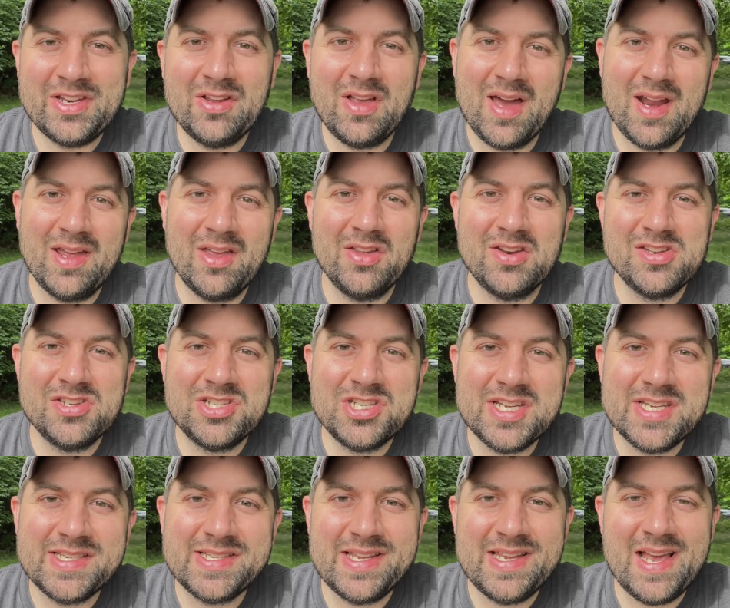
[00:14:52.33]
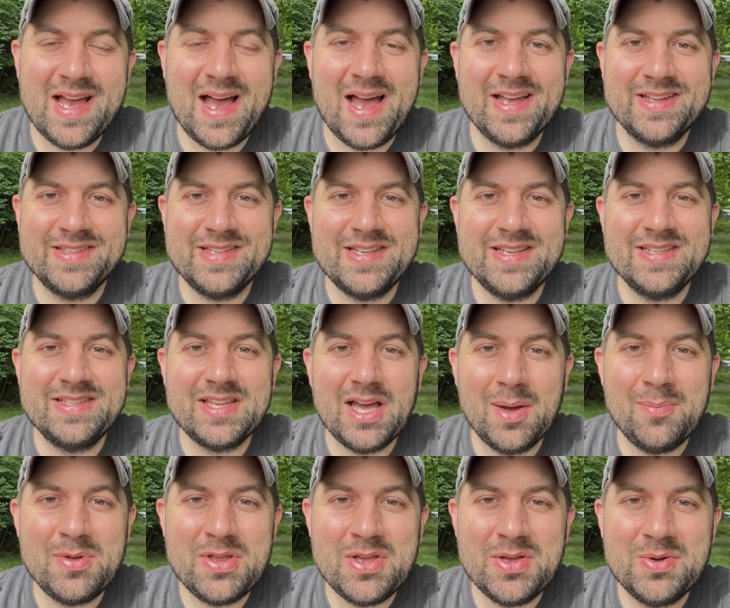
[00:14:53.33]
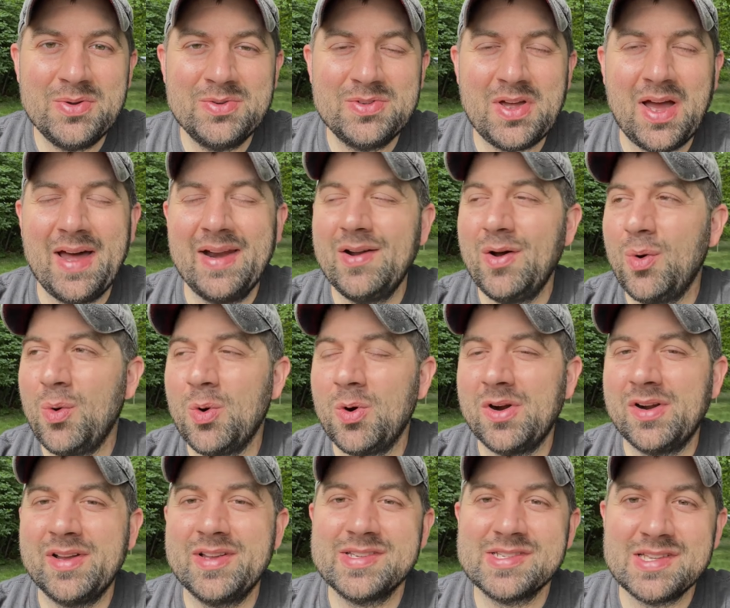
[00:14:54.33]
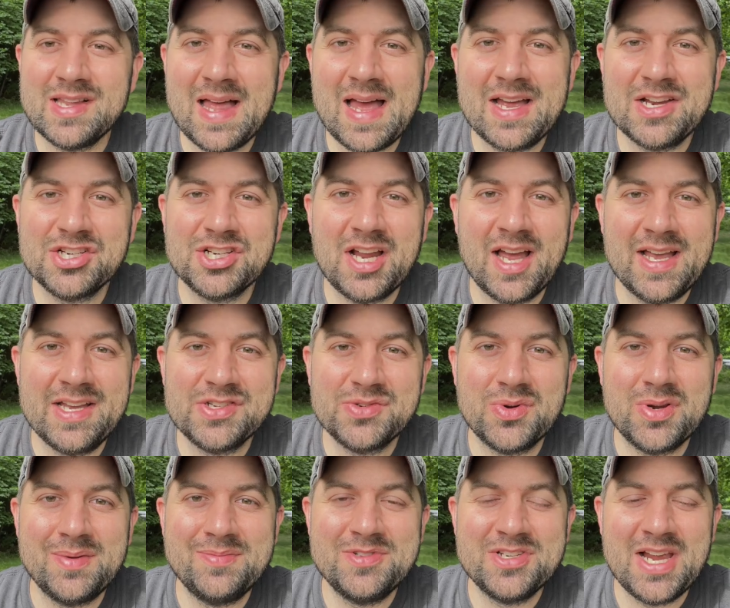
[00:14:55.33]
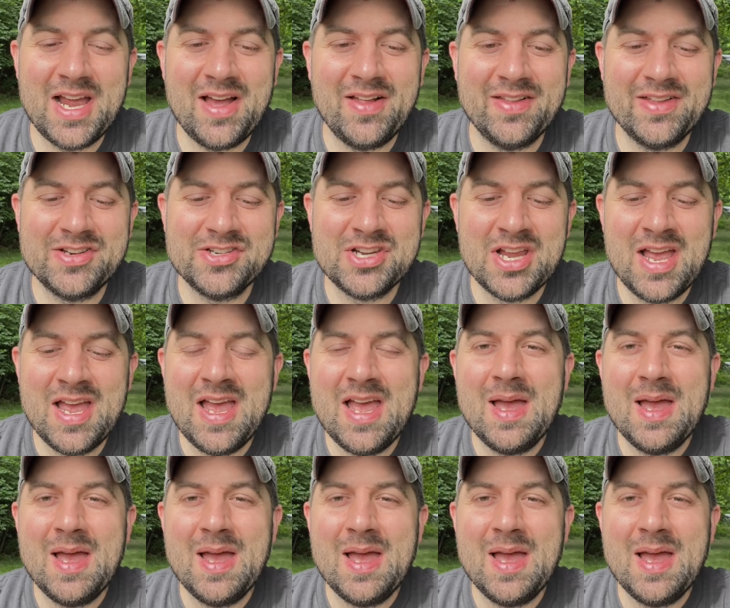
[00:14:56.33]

you got to go to gcitw.org slash ice cream challenge.